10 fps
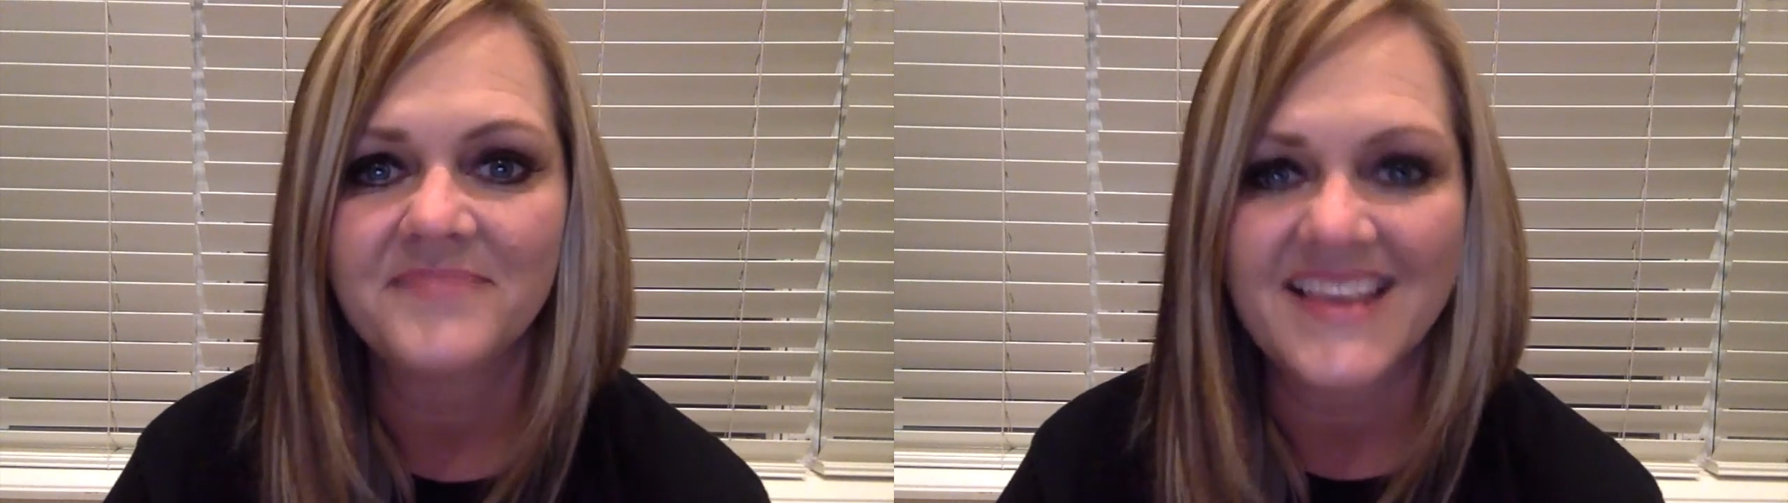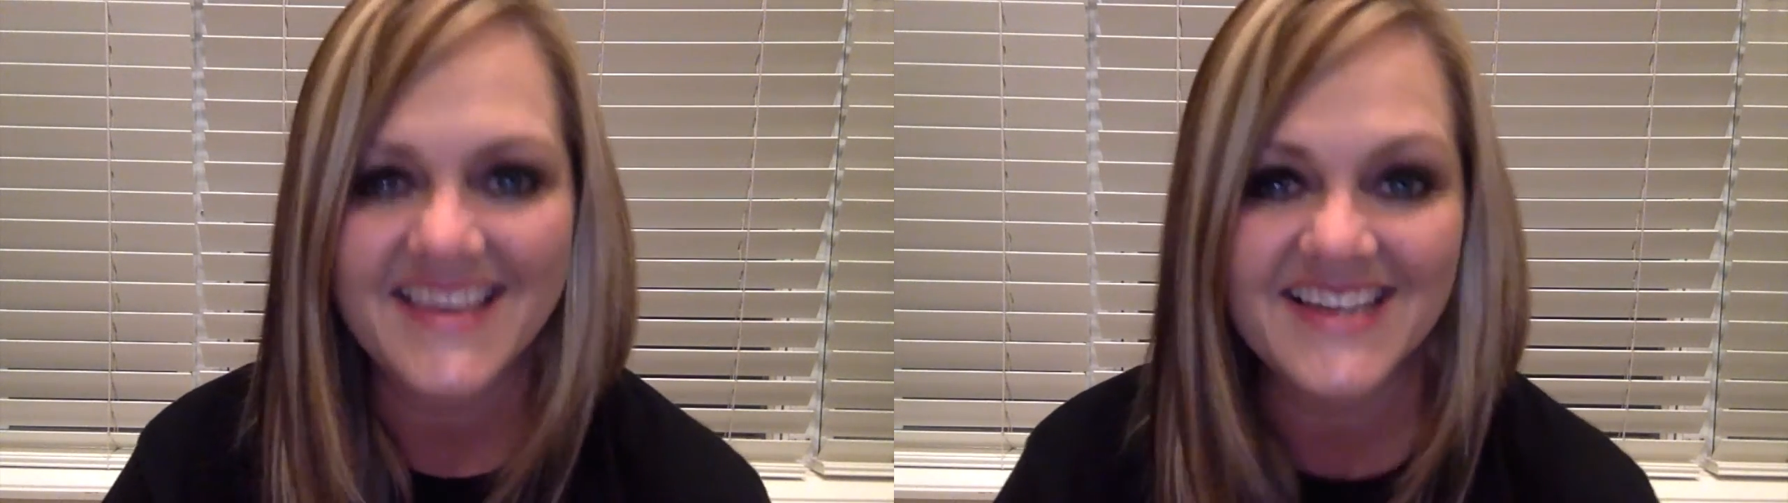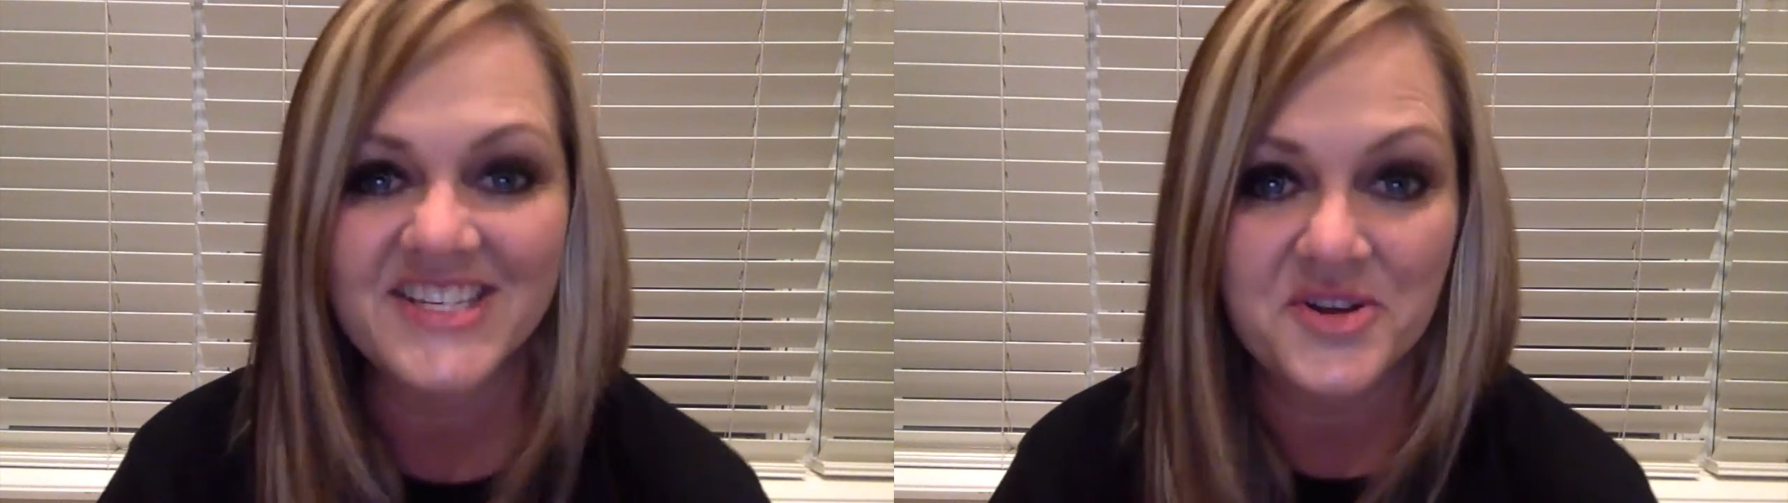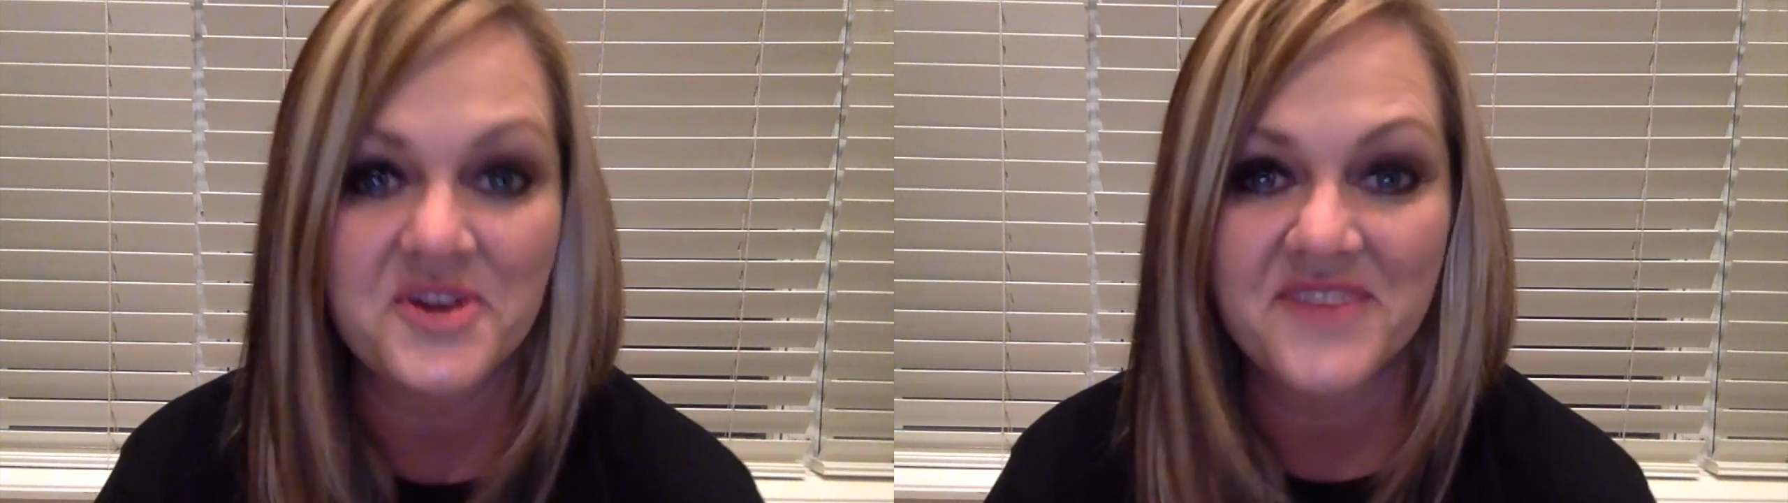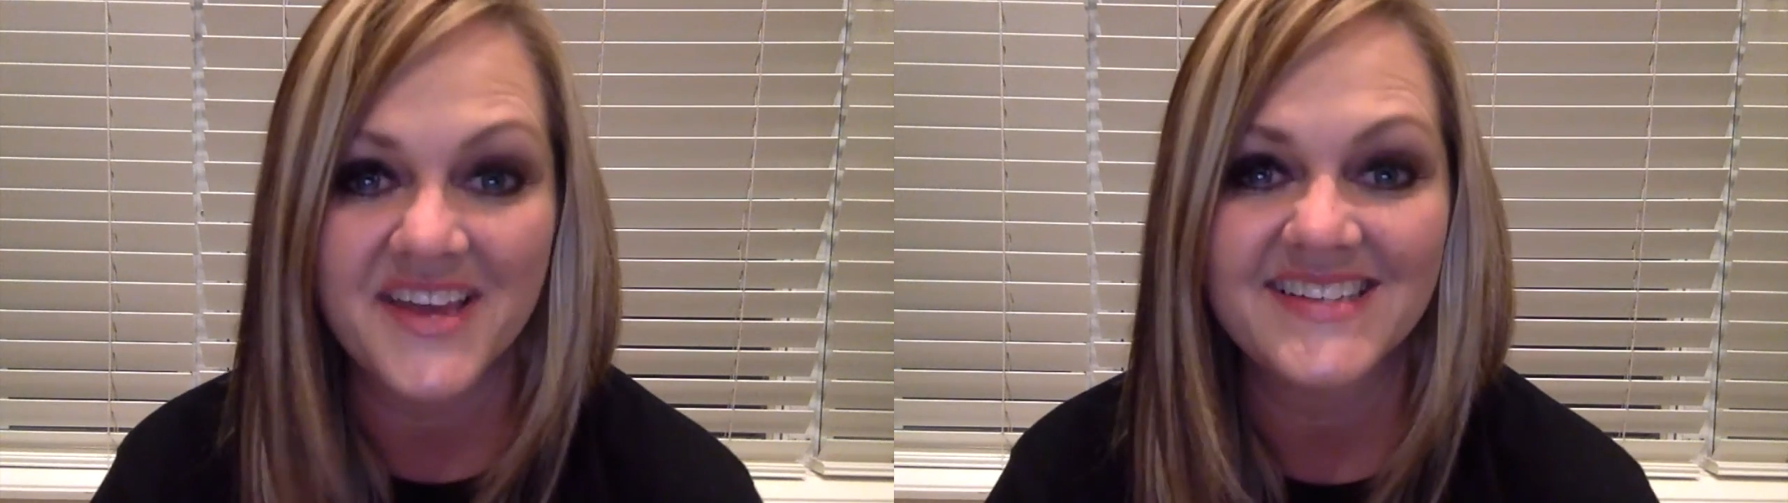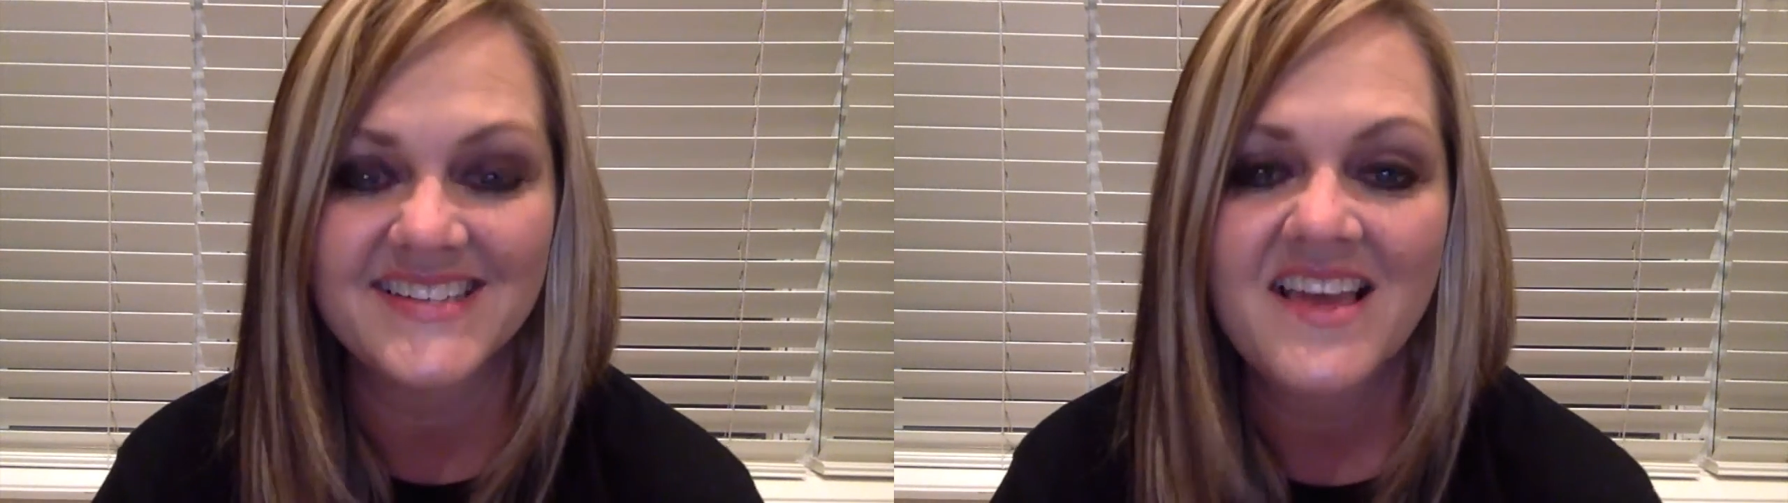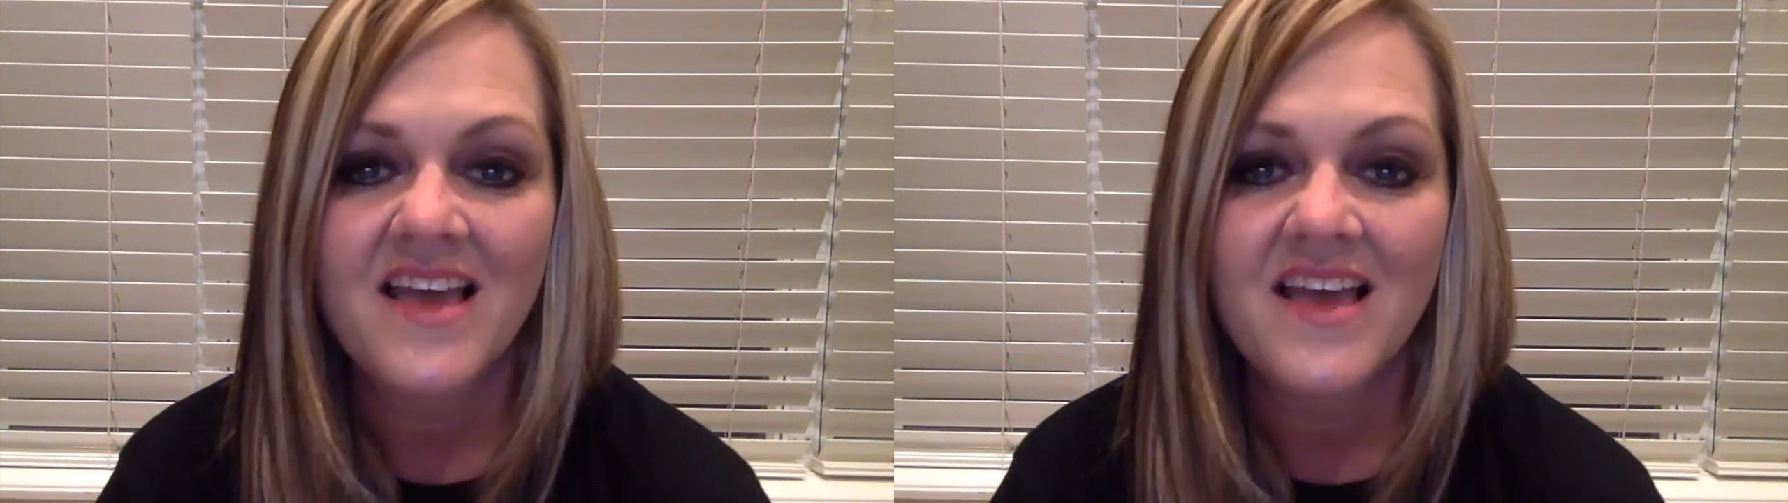get to an event.